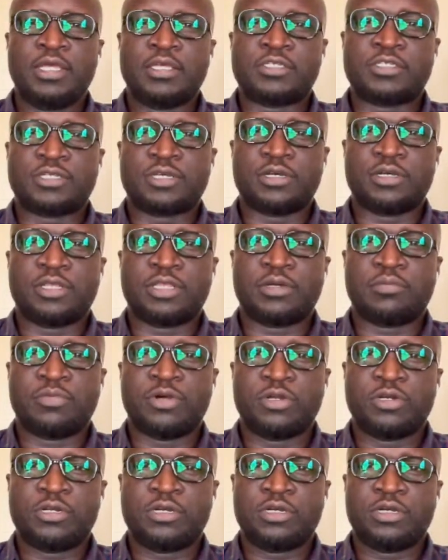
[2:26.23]
So the
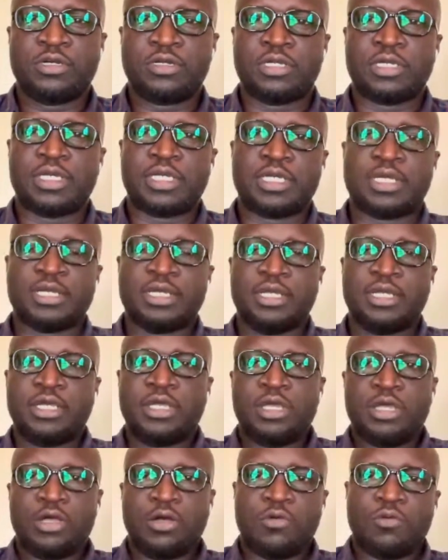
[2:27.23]
model
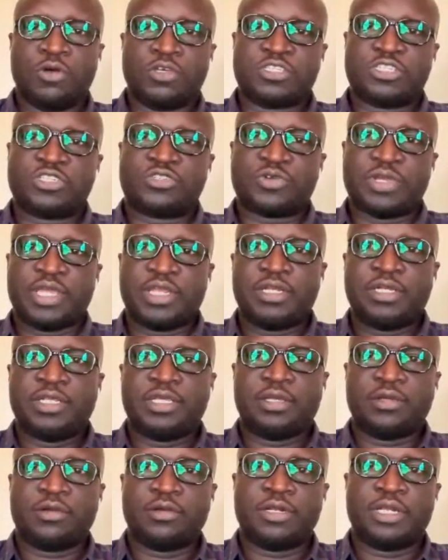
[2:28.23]
was trained
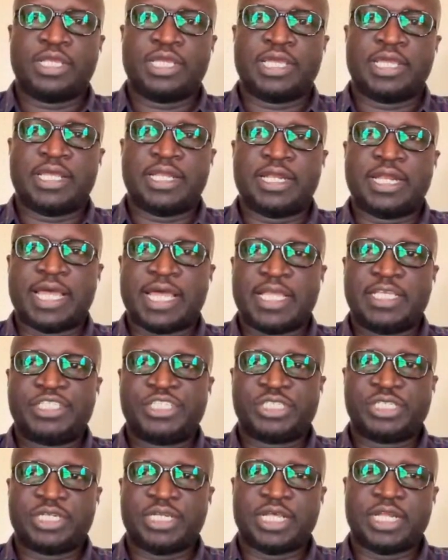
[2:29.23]
on a
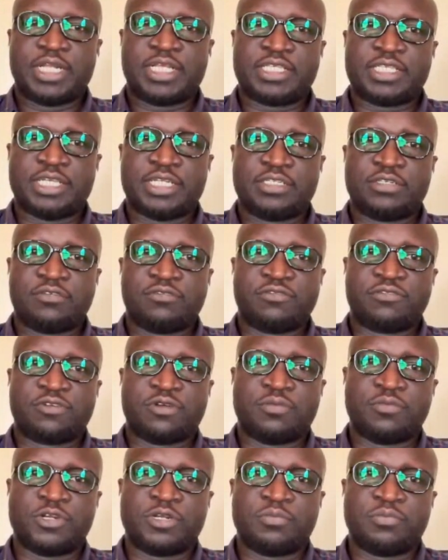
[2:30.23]
large data set of
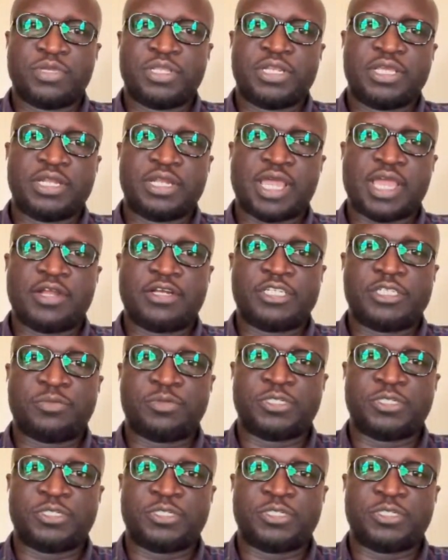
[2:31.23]
common bean and Irish